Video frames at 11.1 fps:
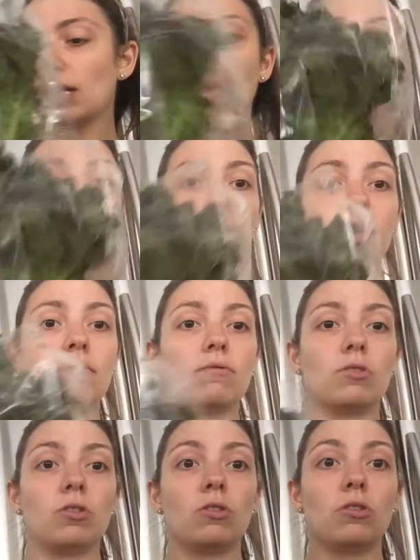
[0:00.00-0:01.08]
I have
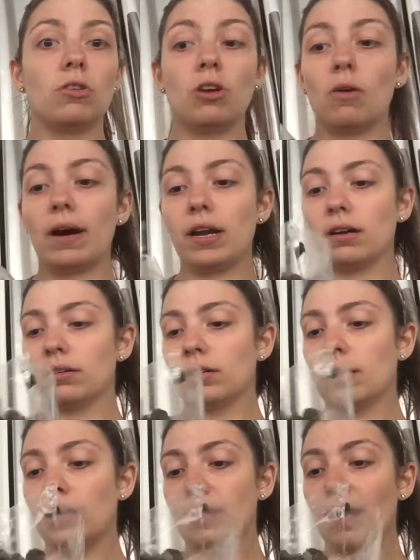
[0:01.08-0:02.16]
no idea.
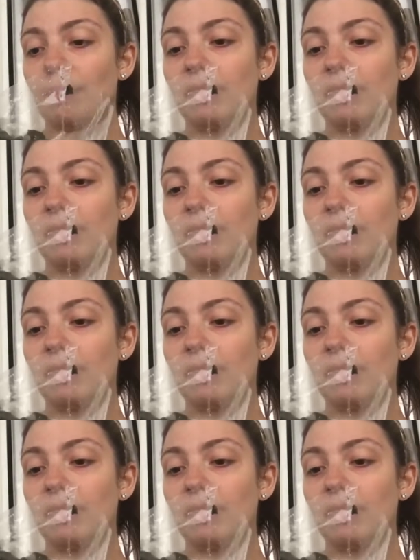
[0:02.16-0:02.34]
I'm